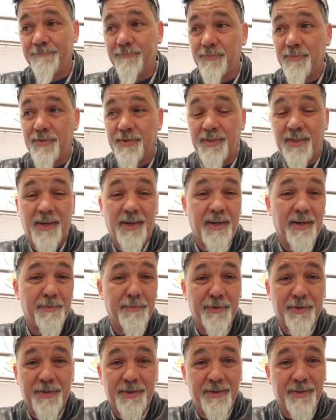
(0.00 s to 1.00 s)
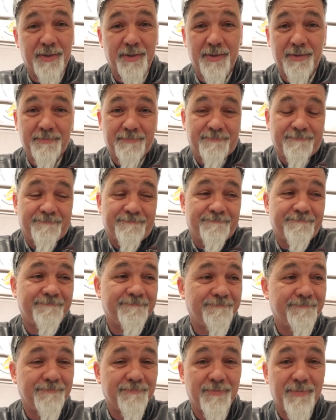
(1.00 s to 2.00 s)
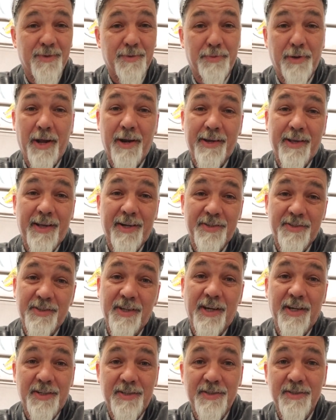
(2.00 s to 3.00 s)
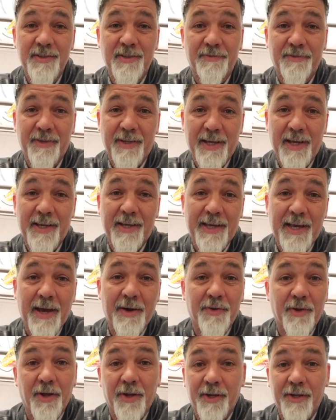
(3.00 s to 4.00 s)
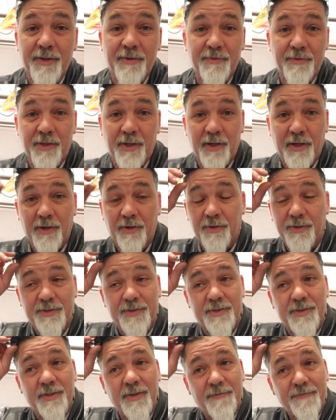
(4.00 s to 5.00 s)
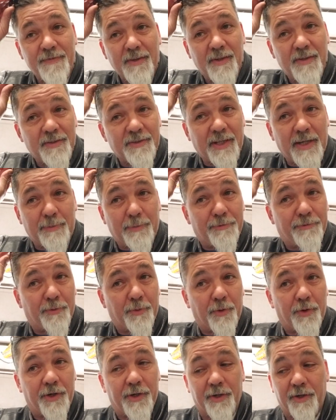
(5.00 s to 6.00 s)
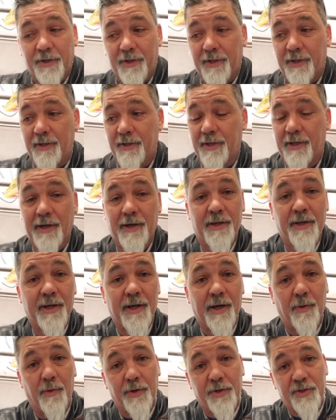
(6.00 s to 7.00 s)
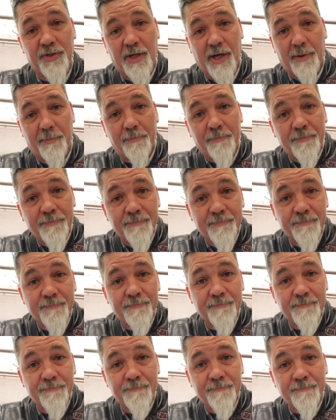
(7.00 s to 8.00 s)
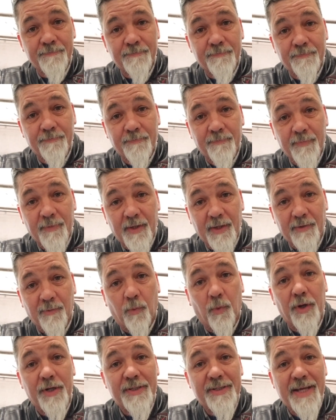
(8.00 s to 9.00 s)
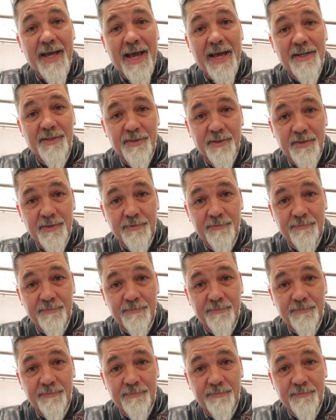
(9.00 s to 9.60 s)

sorry, but the product kind of sucks. If you can't count on it, it's said it before. You got one job, one task.